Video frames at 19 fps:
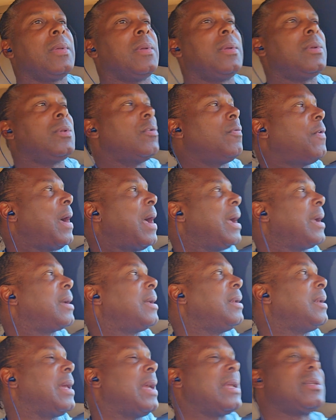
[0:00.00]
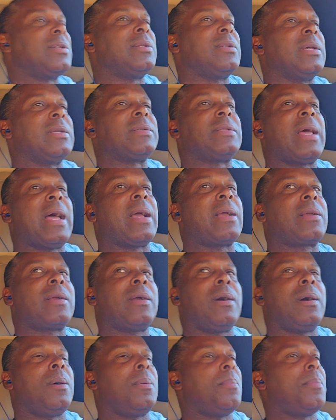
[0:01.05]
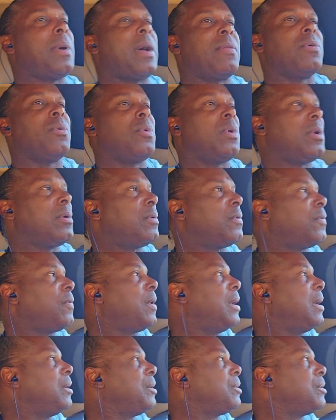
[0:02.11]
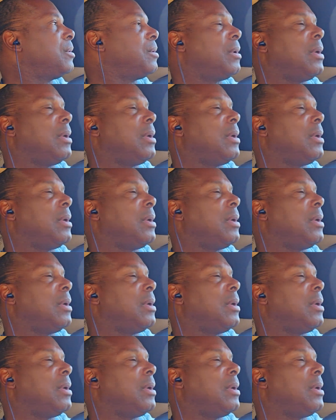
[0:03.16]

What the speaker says: Divine connection does not come by the way of the flesh,